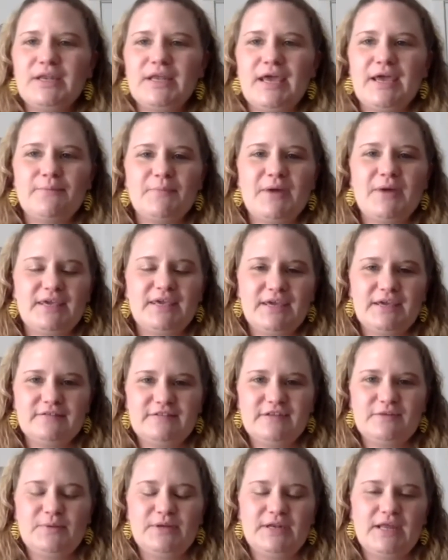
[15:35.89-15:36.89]
And my kids
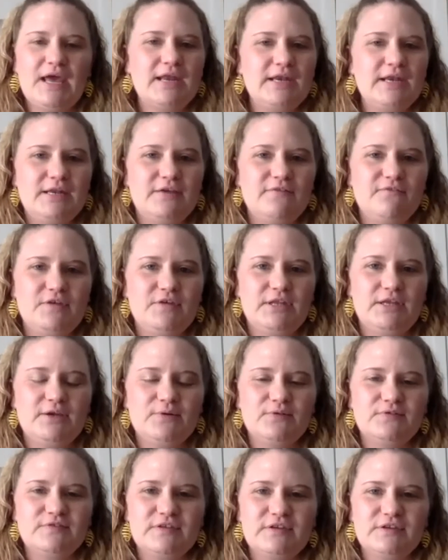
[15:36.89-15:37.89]
had been editing
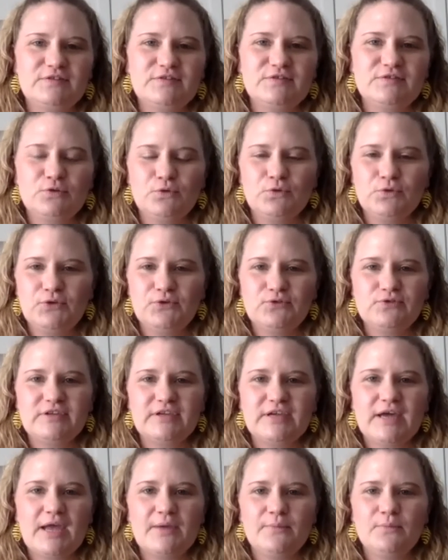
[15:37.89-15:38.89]
videos in school using
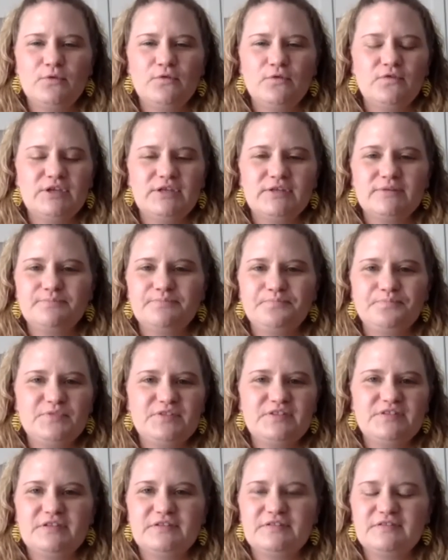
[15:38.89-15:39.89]
iMovie
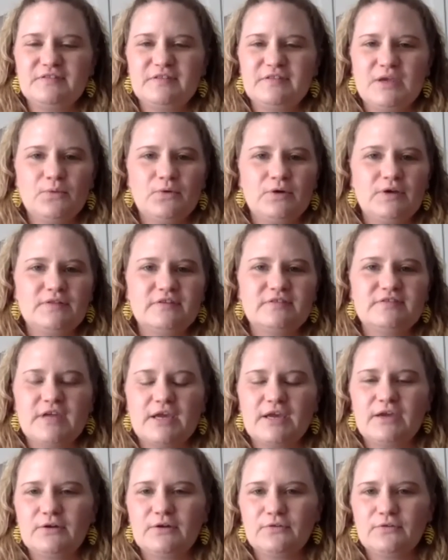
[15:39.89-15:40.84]
since they were in the second or the